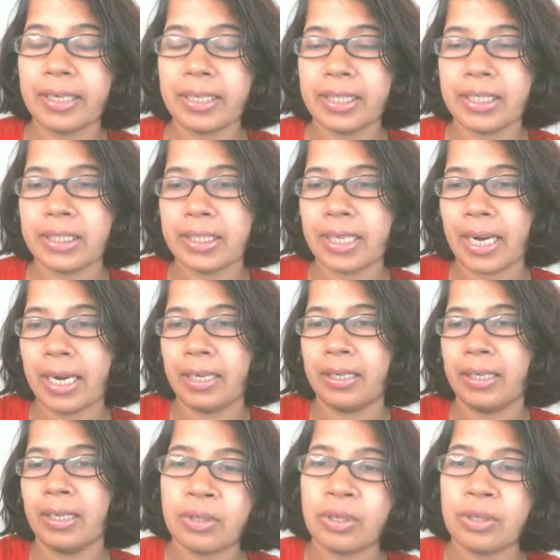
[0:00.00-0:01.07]
its child.
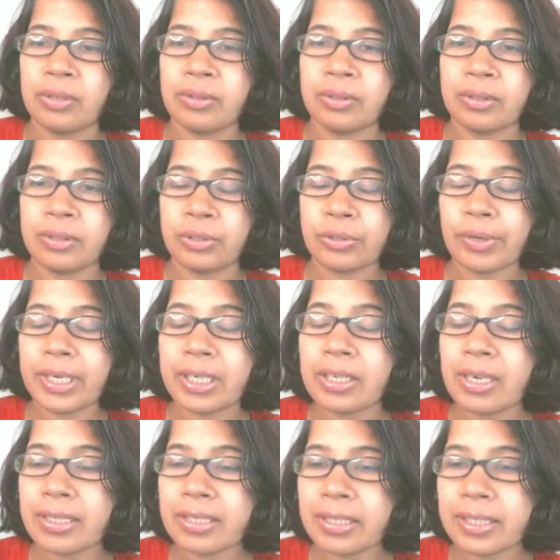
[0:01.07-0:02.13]
So it
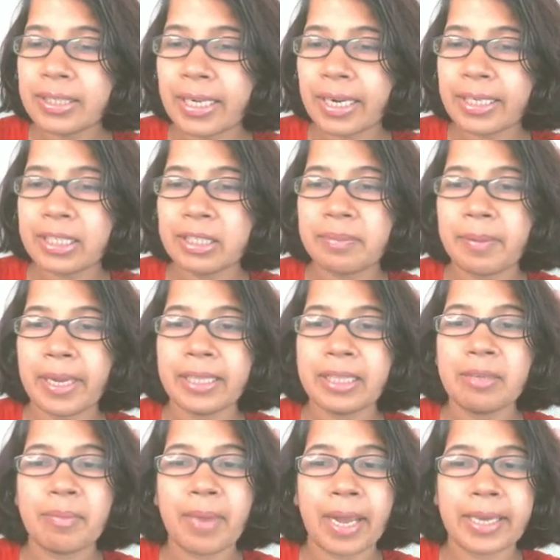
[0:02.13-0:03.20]
doesn't satisfy
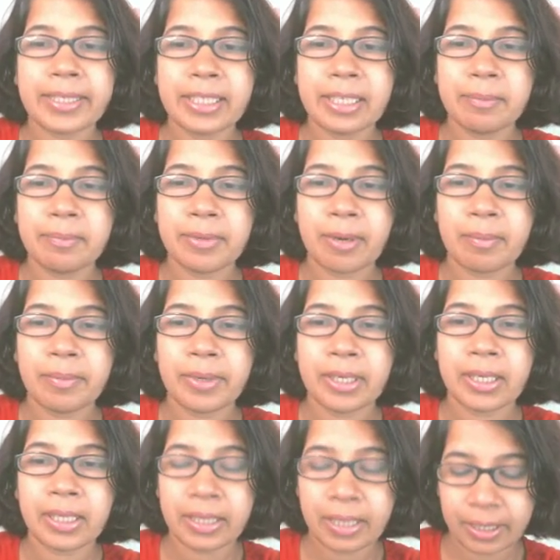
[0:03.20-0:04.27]
the max heap
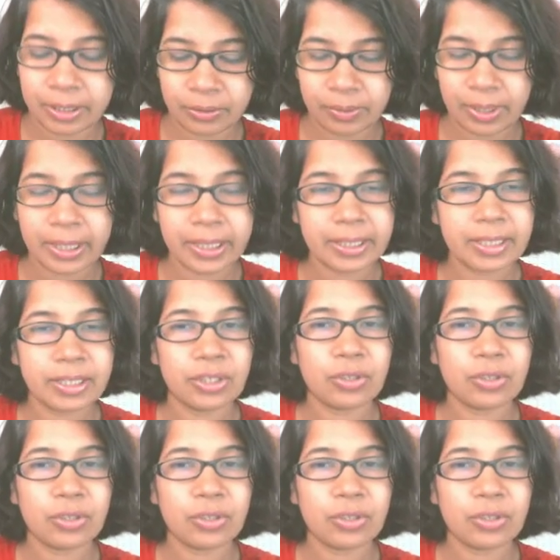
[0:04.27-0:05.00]
property that's why it is